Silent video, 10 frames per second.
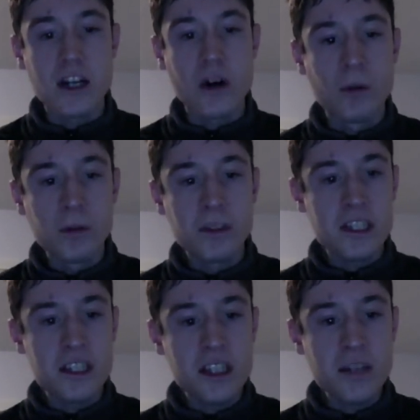Holden
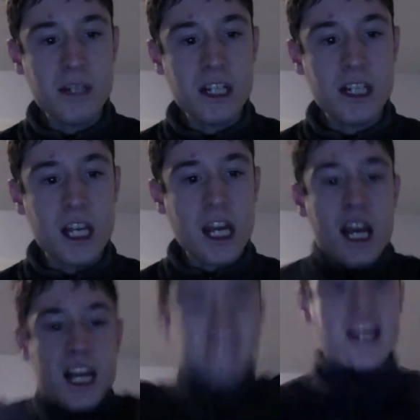cinema.
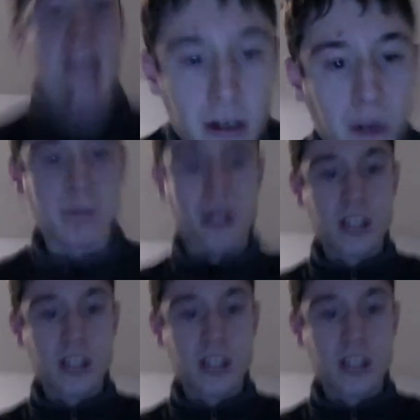Terrible.